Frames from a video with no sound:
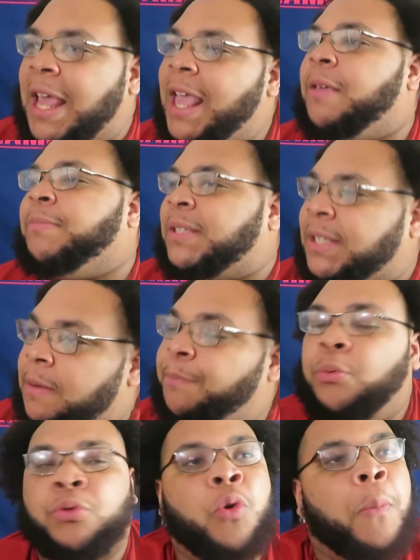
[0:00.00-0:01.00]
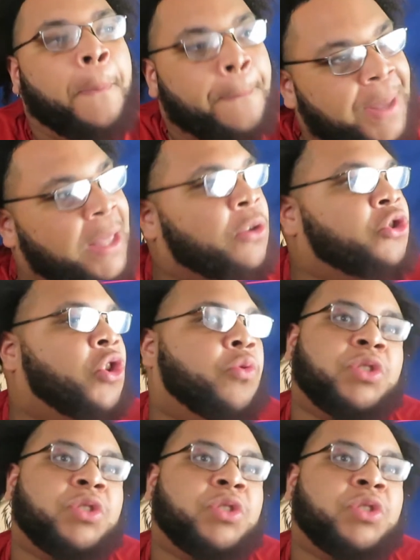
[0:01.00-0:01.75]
damn simple. No bills, no